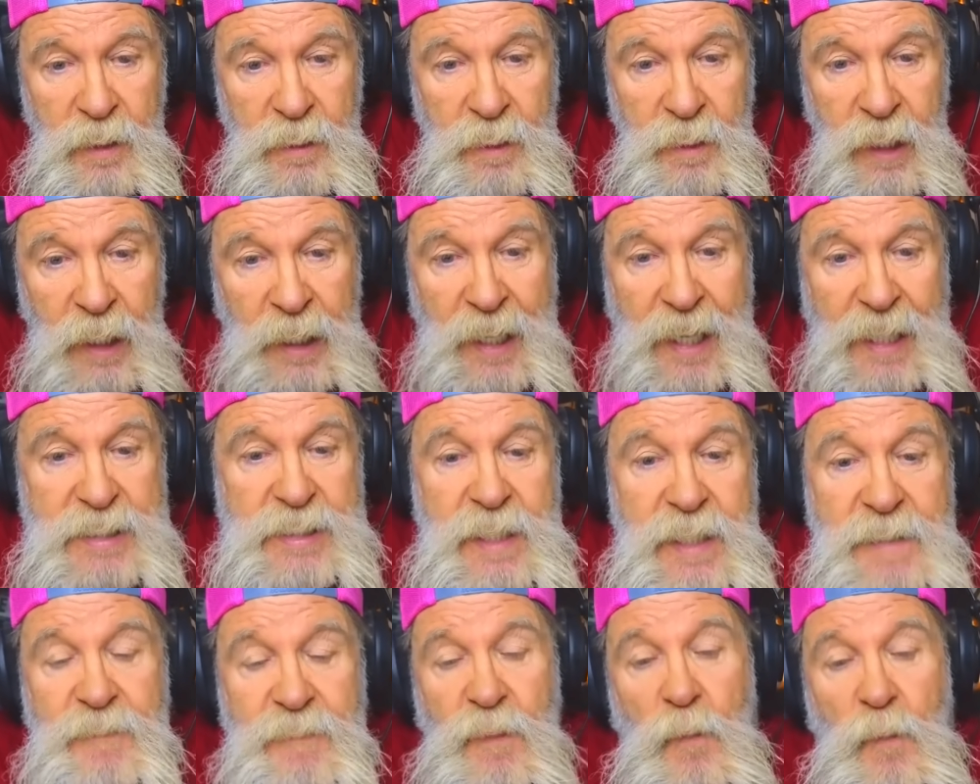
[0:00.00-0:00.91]
And that's
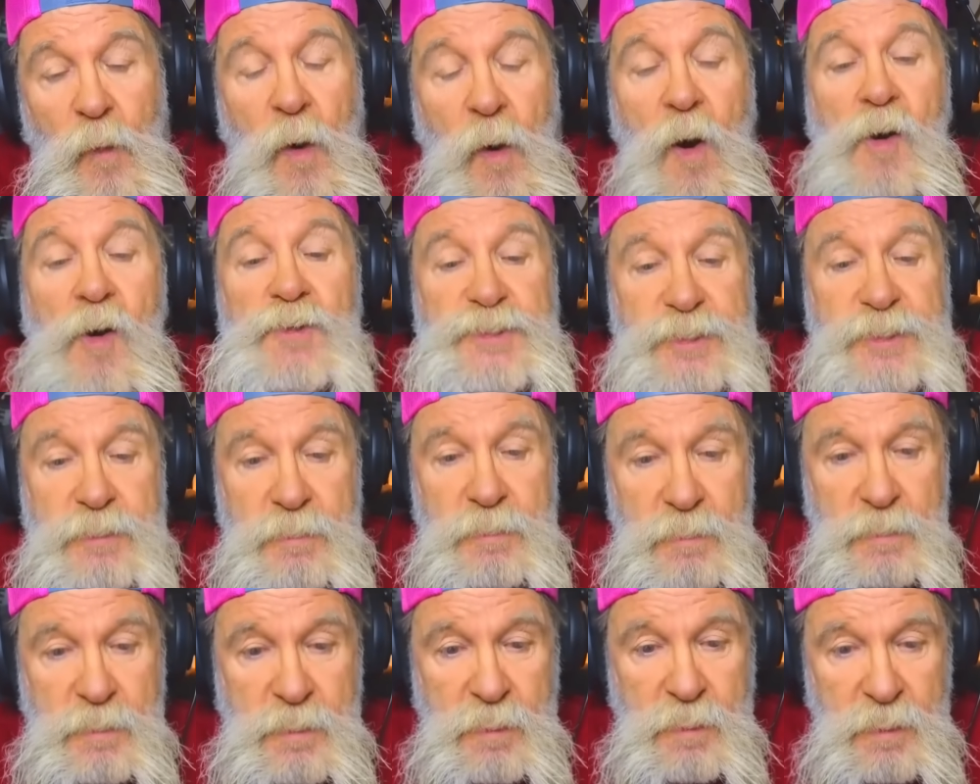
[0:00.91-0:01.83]
even worse
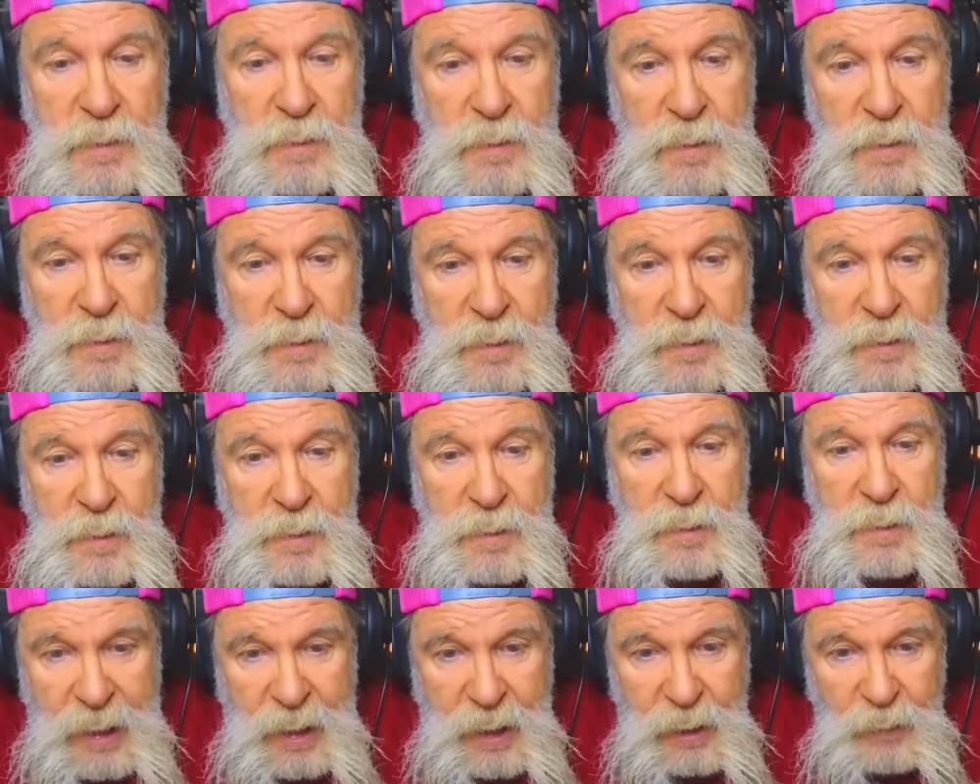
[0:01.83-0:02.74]

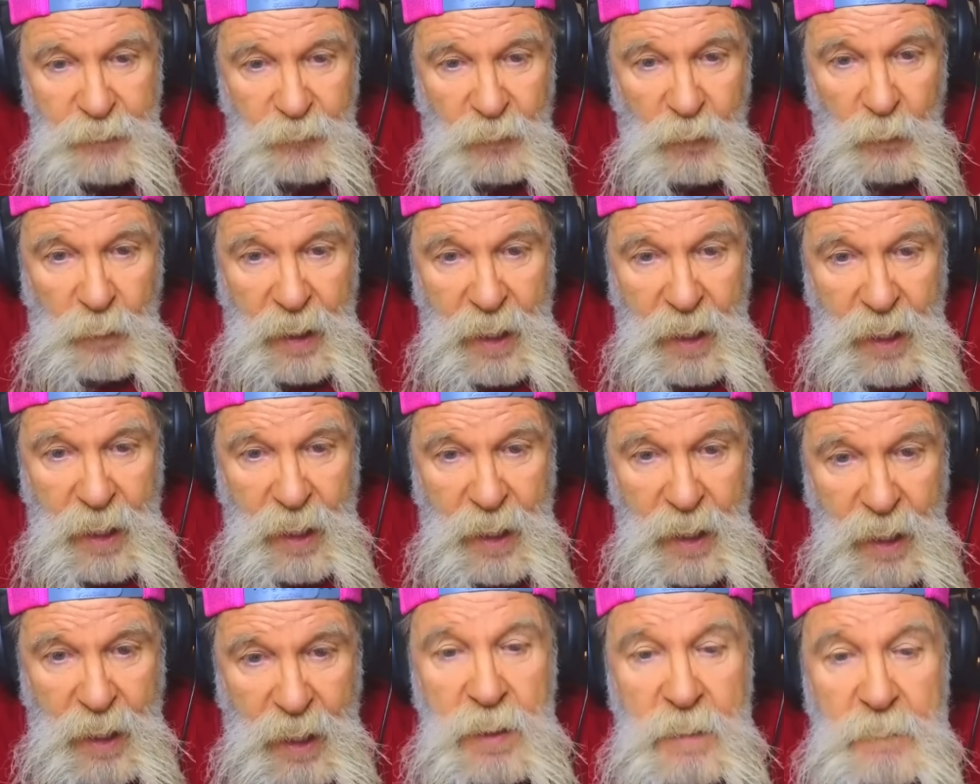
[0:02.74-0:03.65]
than getting thrown
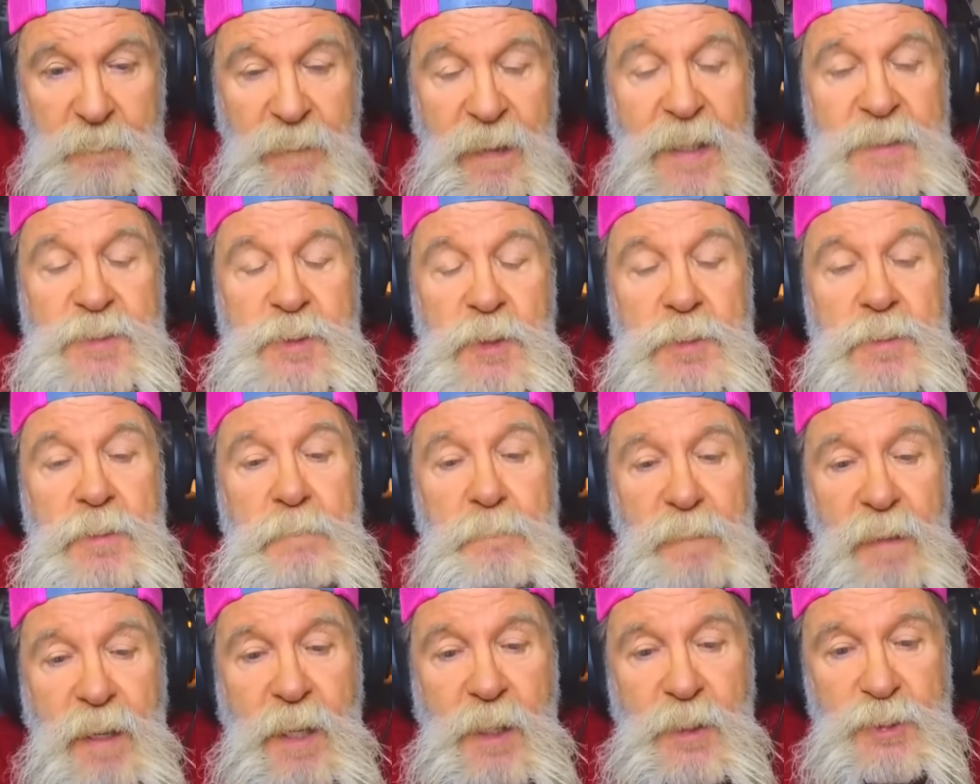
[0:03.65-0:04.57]
out. So he pitches a
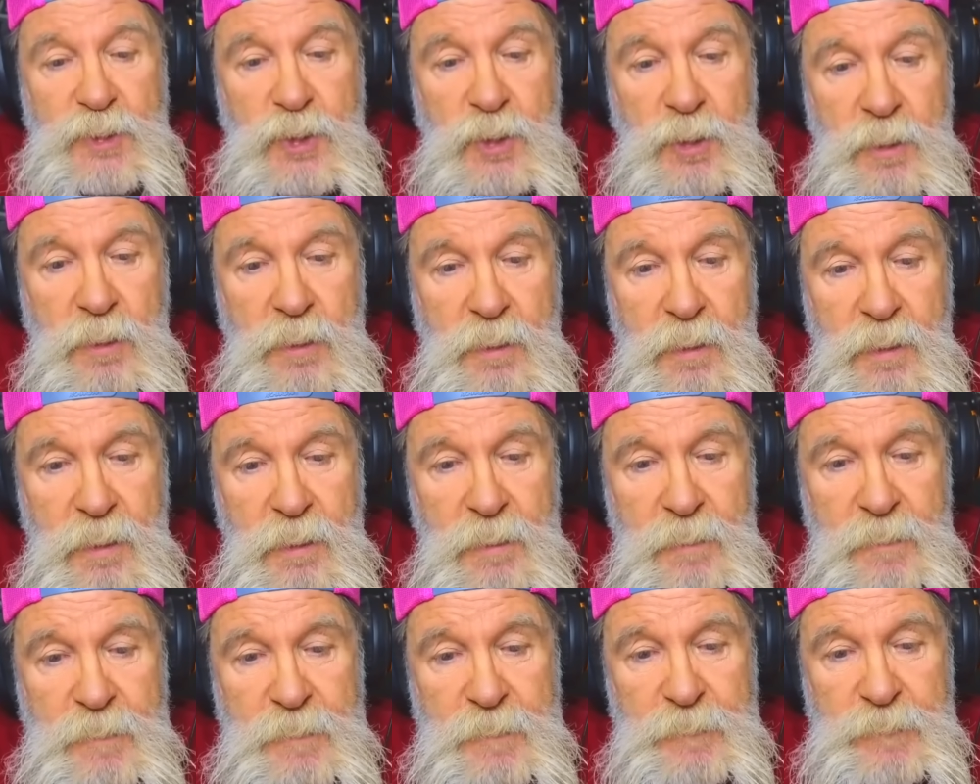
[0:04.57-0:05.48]
bitch
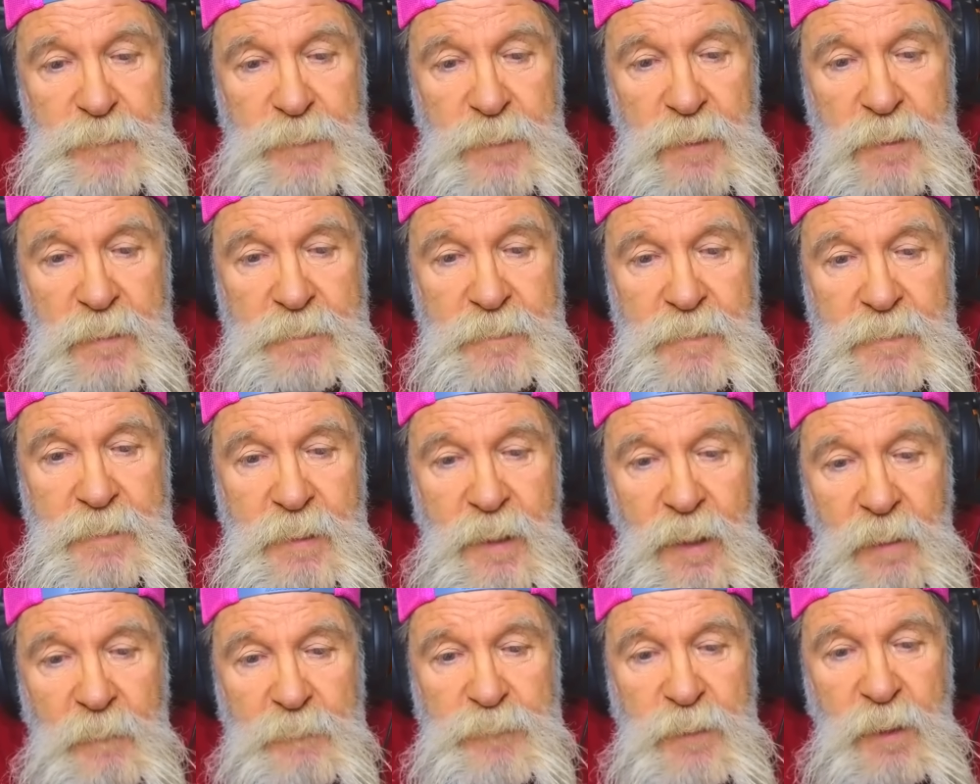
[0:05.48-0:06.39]

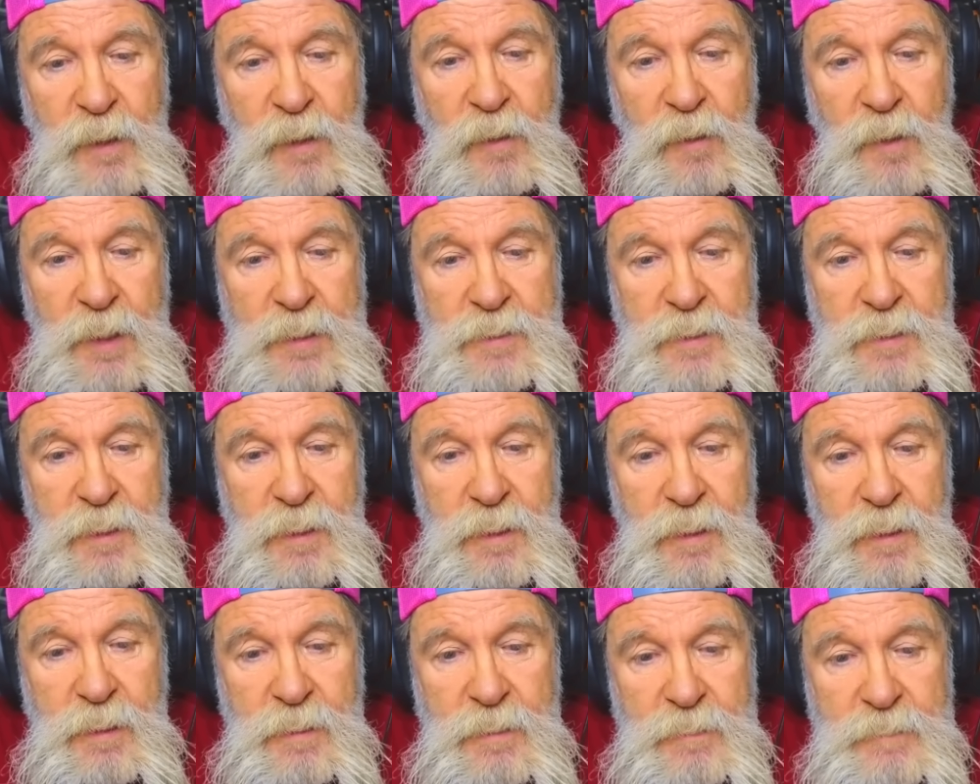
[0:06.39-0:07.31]
up there at
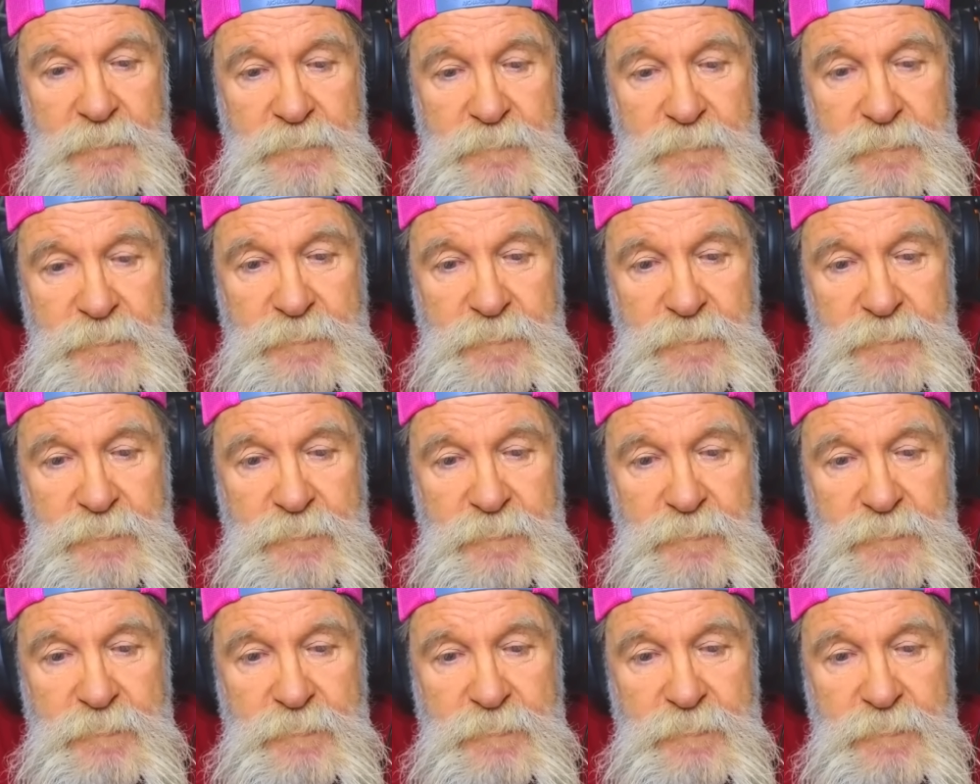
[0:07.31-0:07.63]
the,